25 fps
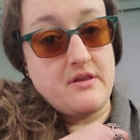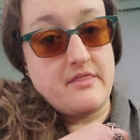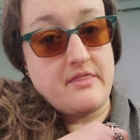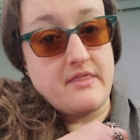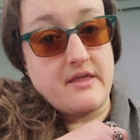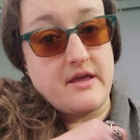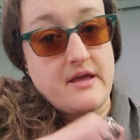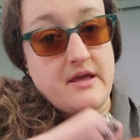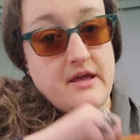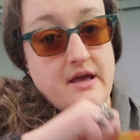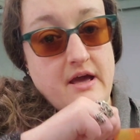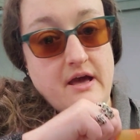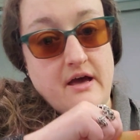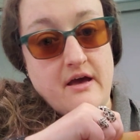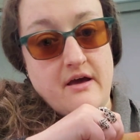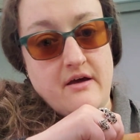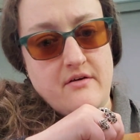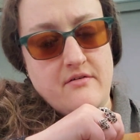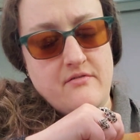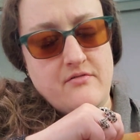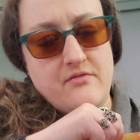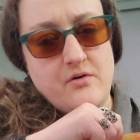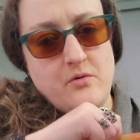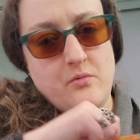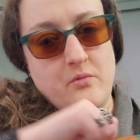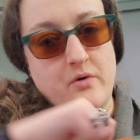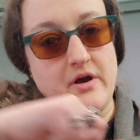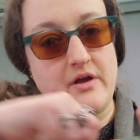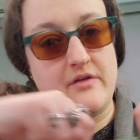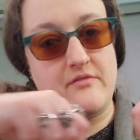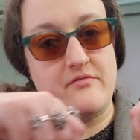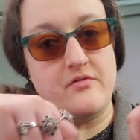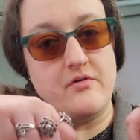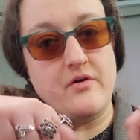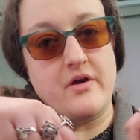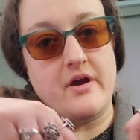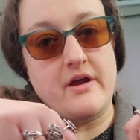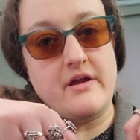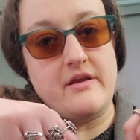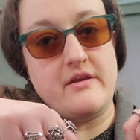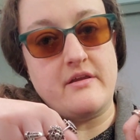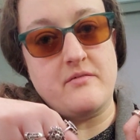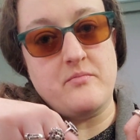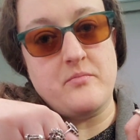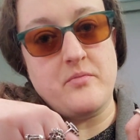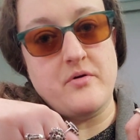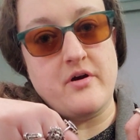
They have a wide variety of